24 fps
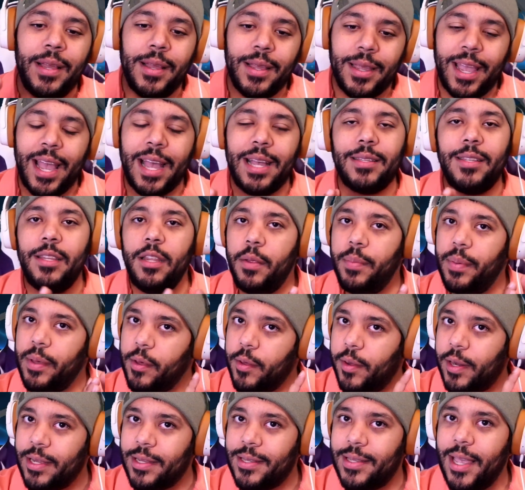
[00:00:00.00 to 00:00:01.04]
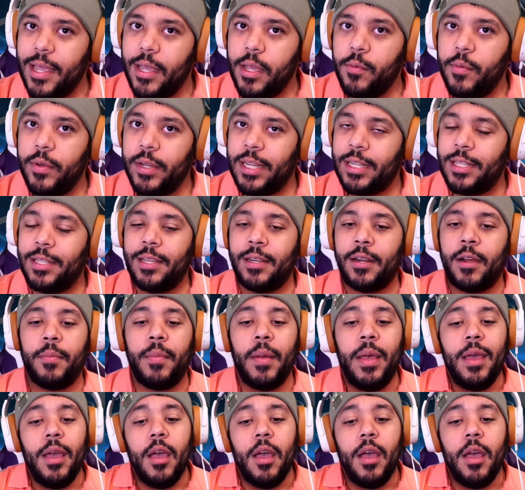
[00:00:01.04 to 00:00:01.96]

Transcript: Cast an ability, second one gets lit up.